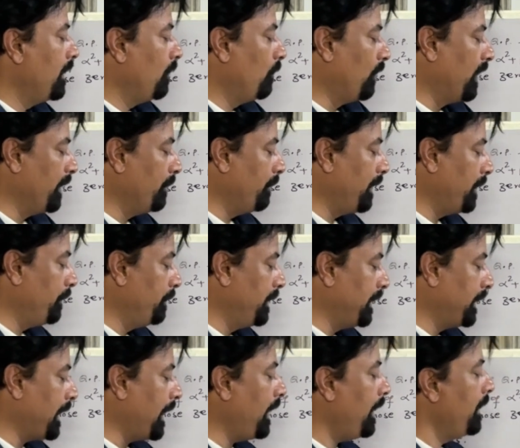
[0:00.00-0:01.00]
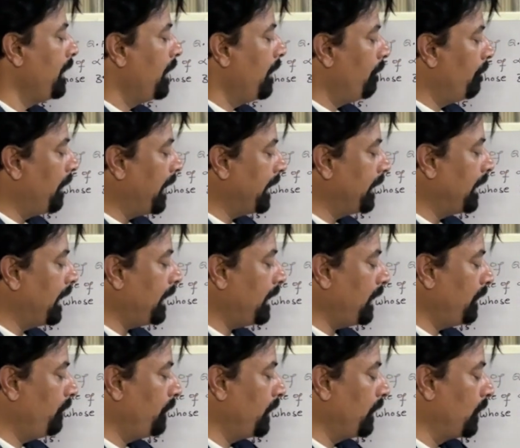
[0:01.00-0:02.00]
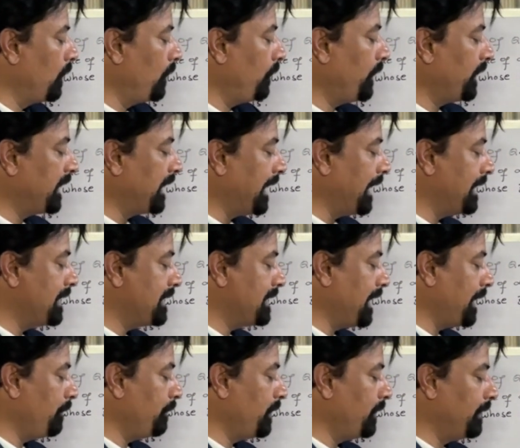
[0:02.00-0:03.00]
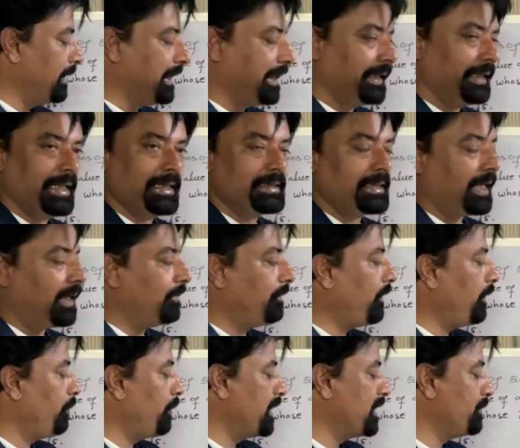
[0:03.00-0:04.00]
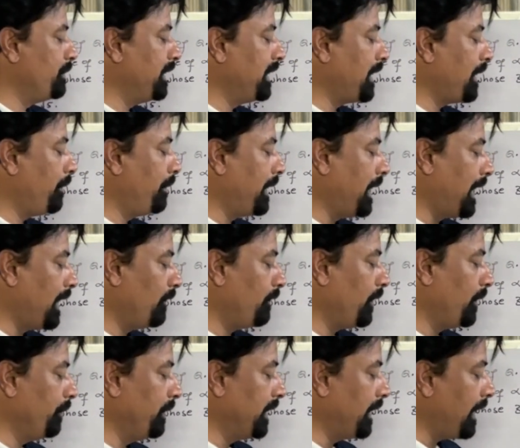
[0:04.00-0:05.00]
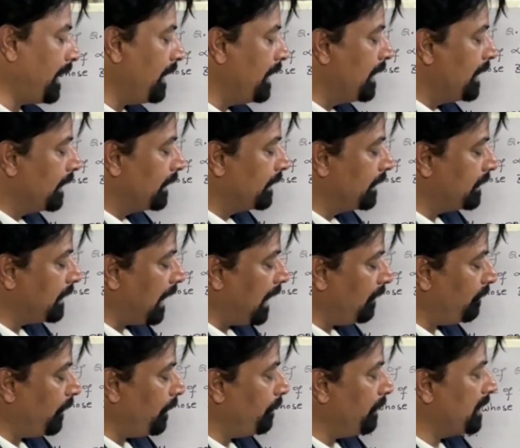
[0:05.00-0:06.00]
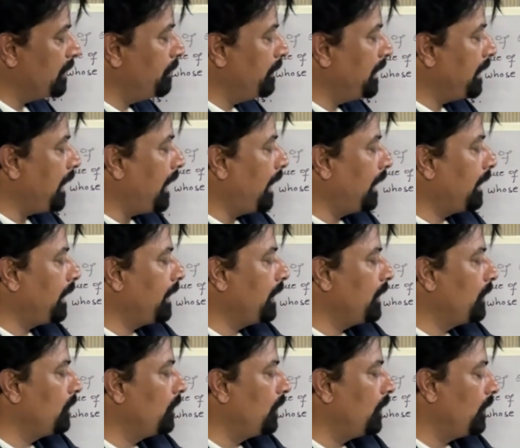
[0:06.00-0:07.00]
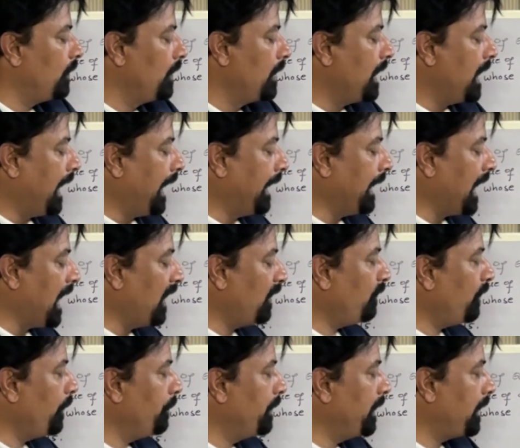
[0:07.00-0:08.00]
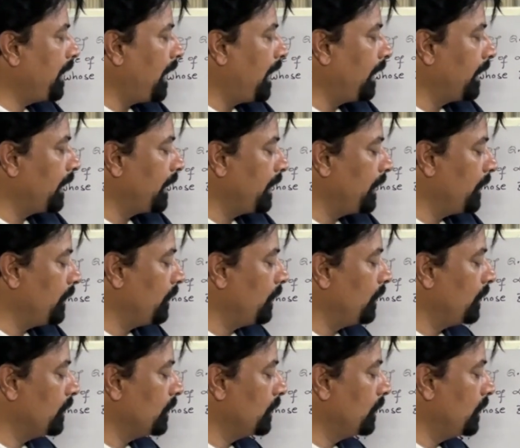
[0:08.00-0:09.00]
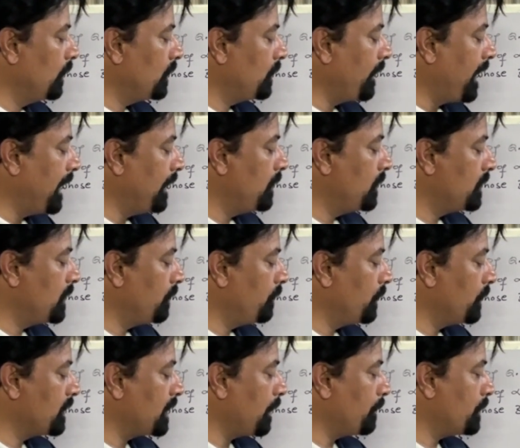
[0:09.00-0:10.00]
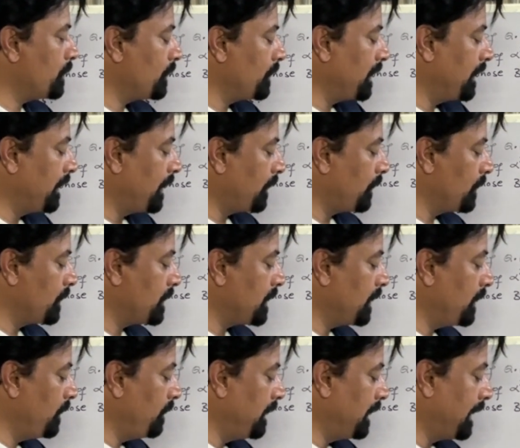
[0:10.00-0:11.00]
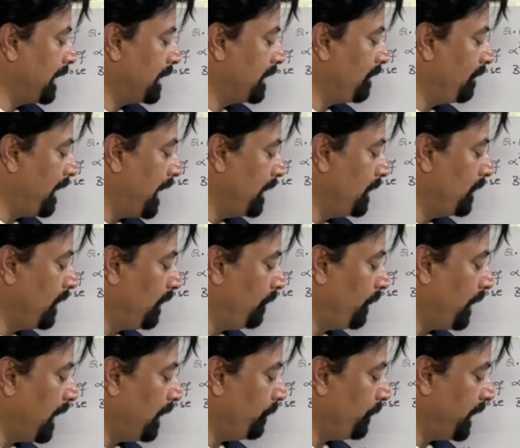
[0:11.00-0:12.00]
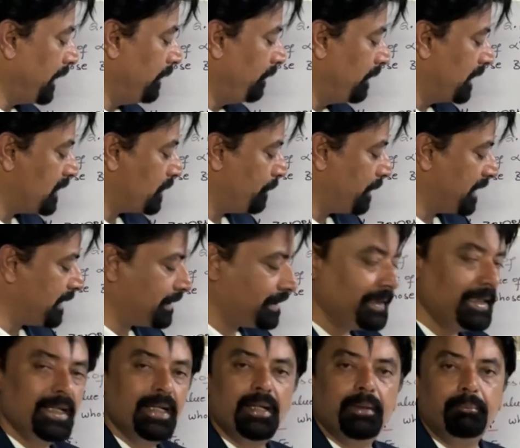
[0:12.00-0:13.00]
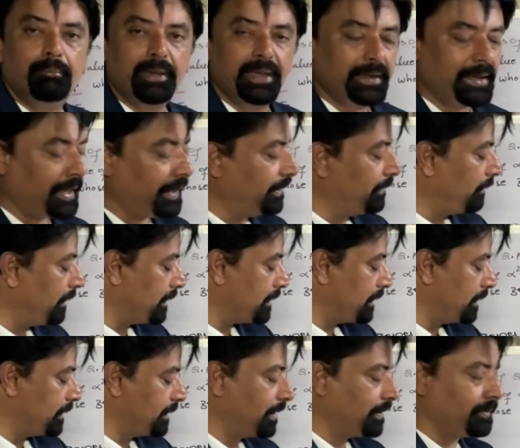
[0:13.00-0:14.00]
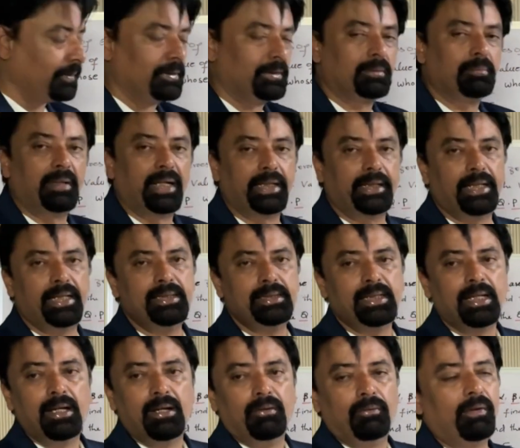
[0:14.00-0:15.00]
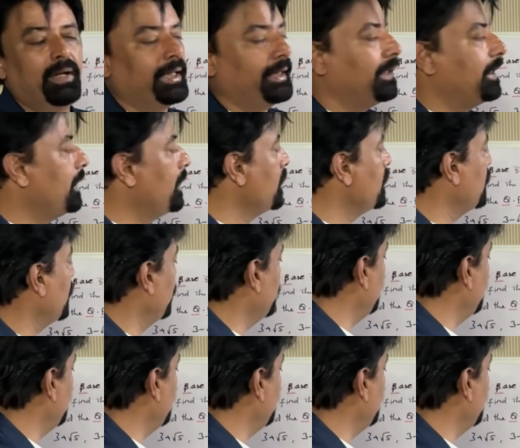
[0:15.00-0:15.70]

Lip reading: 1 by beta. By that, if you go for the LCM, you will get as alpha plus beta by alpha beta. This alpha plus beta already you know, and alpha beta already you know. Those values, if you substitute in the question, you will get the value of alpha inverse plus beta inverse is equal to minus 1. So